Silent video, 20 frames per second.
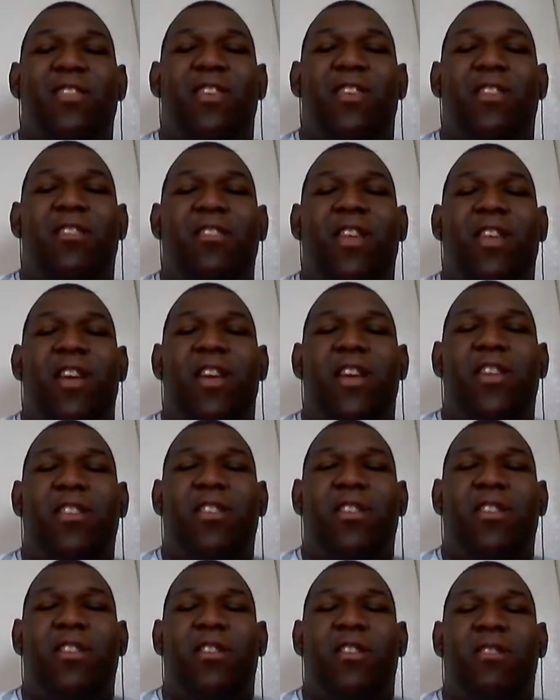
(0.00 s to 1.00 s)
know,
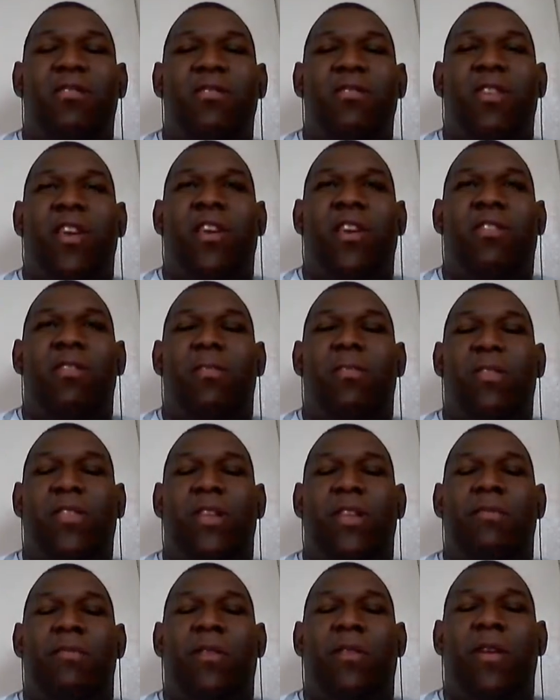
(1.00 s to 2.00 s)
so he was
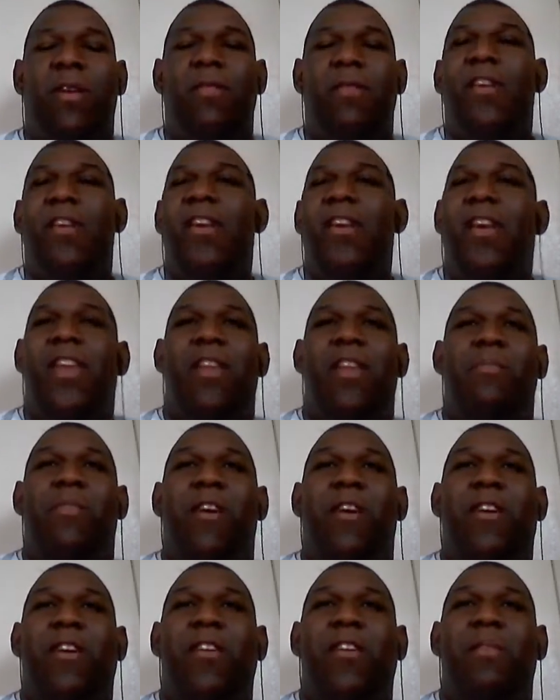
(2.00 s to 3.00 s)
able. In the
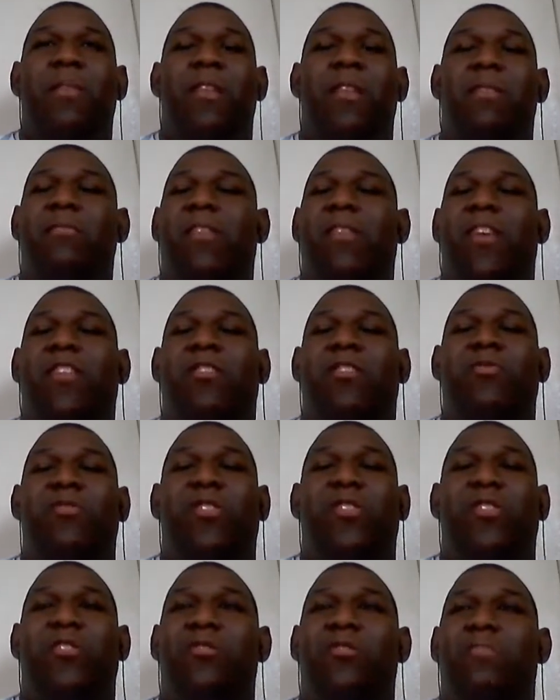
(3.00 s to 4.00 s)
manga, they made him like too
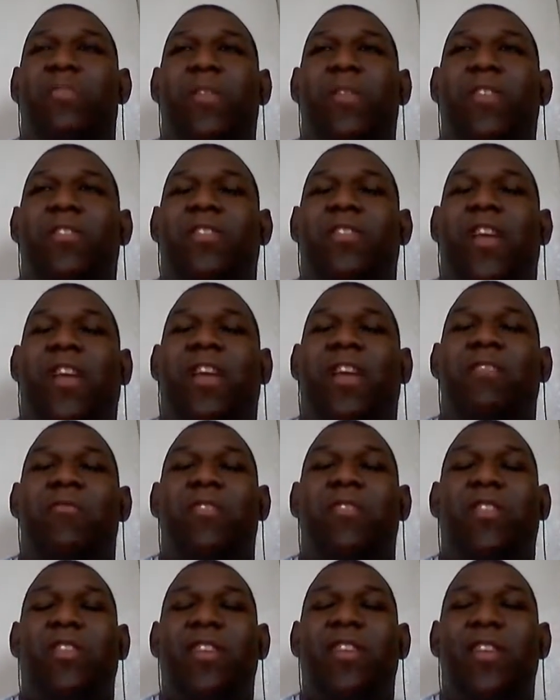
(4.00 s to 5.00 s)
stupid. Like he
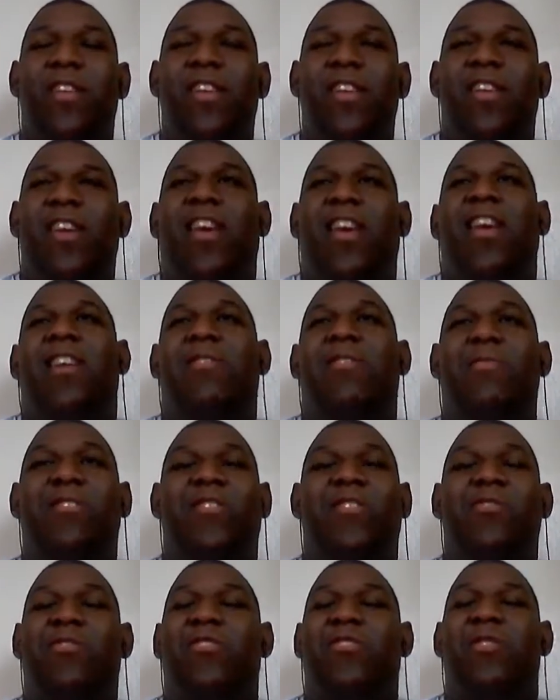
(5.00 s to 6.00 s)
was
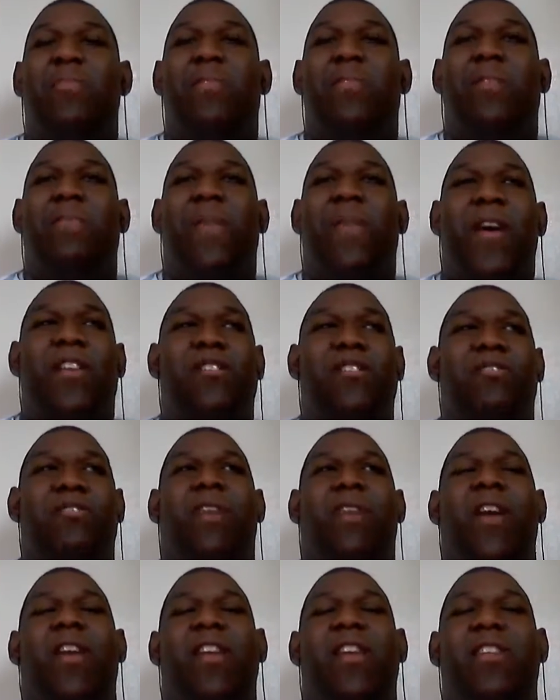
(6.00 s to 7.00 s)
too stupid to pass the
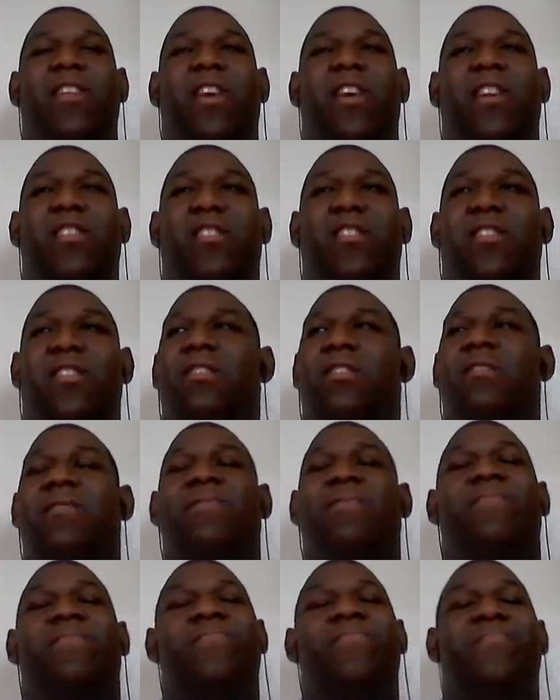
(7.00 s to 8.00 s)
writing test.
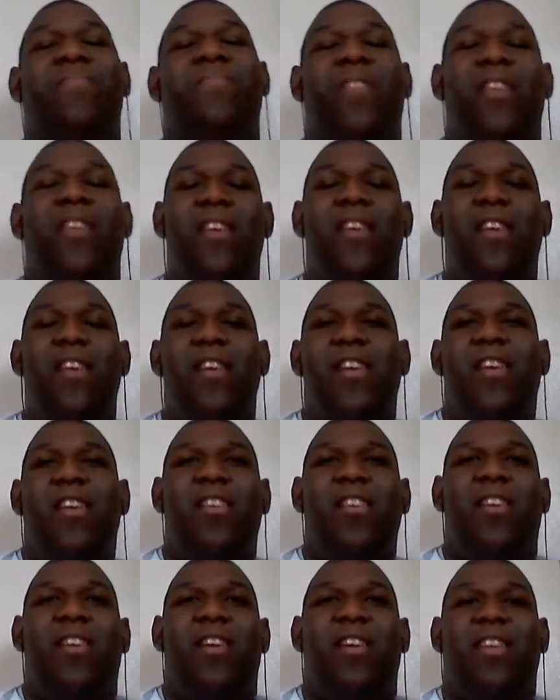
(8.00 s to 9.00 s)
So
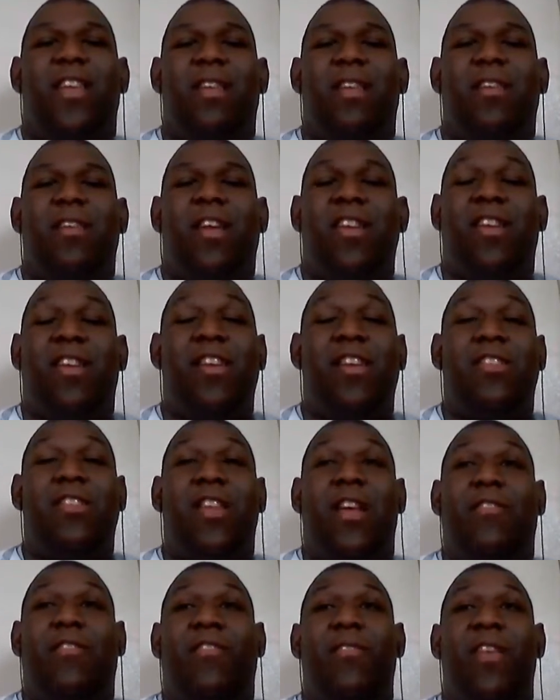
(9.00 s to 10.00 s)
they changed
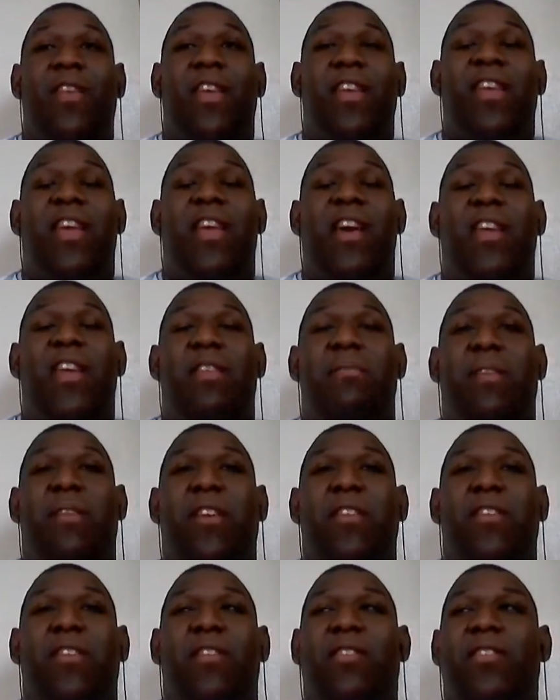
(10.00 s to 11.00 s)
that in the anime.
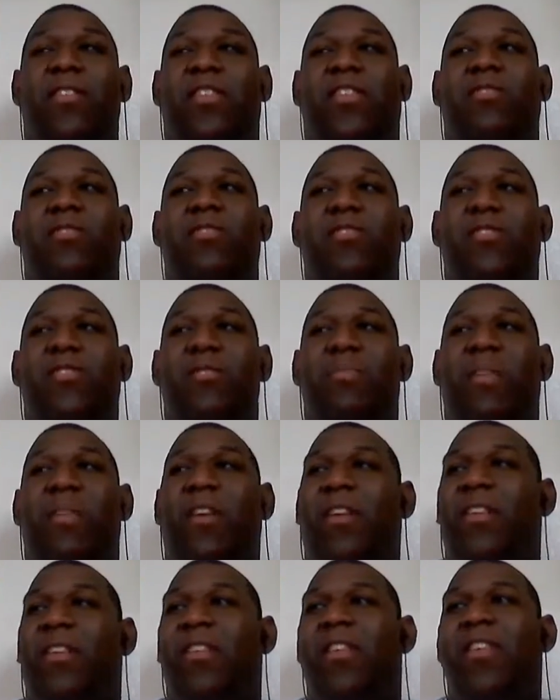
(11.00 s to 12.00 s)
You know, he was too
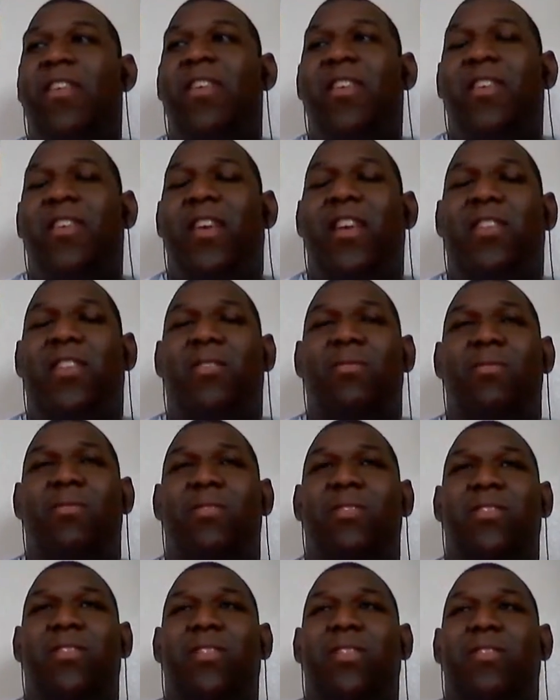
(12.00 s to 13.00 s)
stupid,
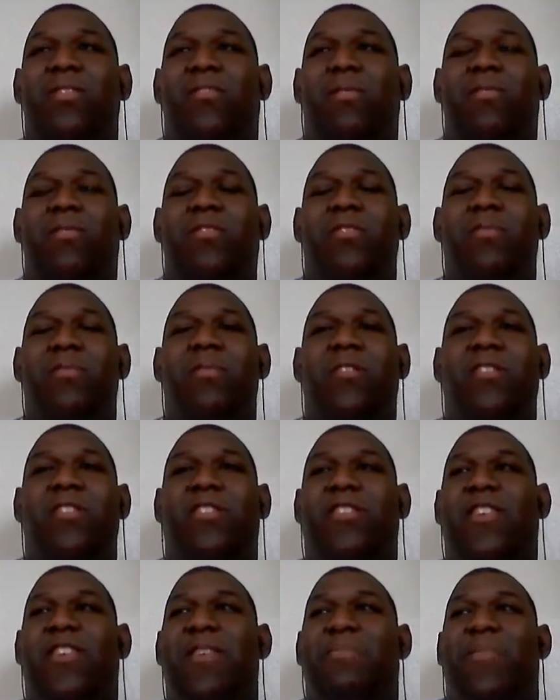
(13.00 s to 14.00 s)
from stupid to
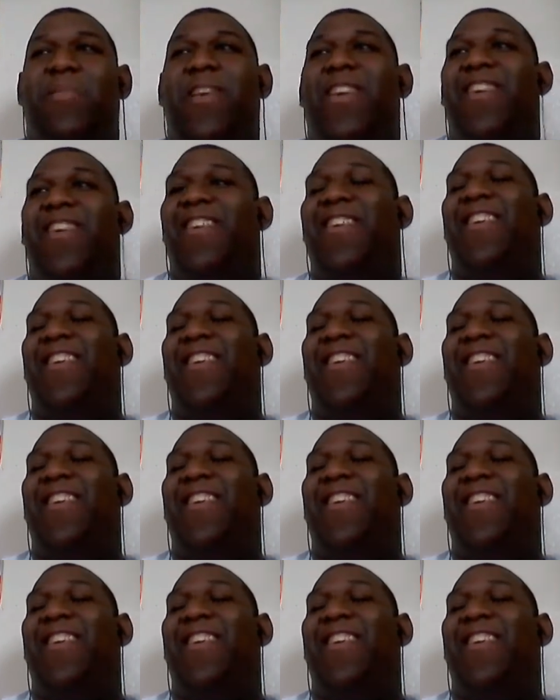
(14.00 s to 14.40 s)
sleepy,